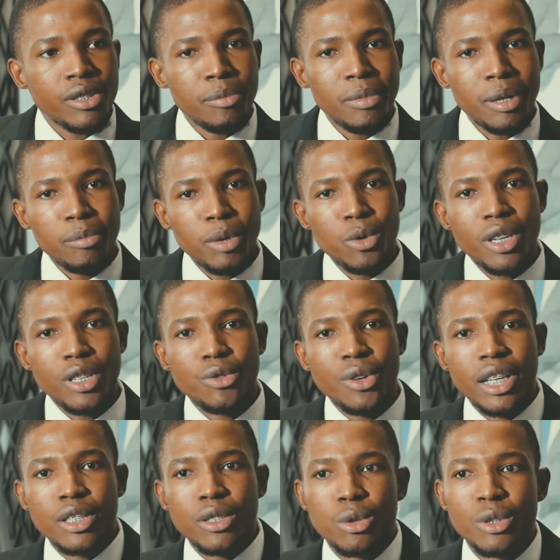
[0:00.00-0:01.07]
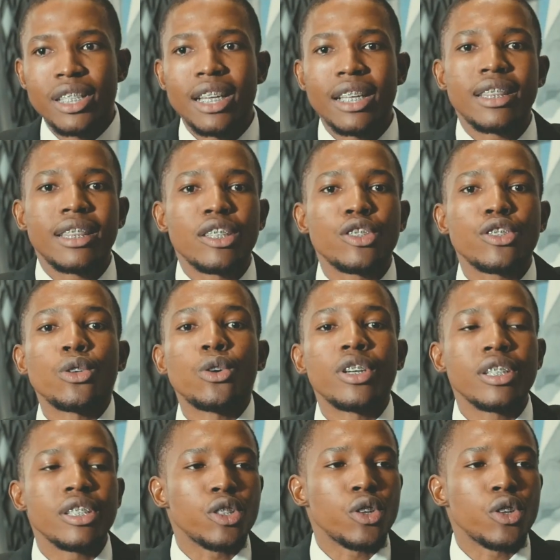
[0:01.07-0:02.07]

remember, we are trying to get the stories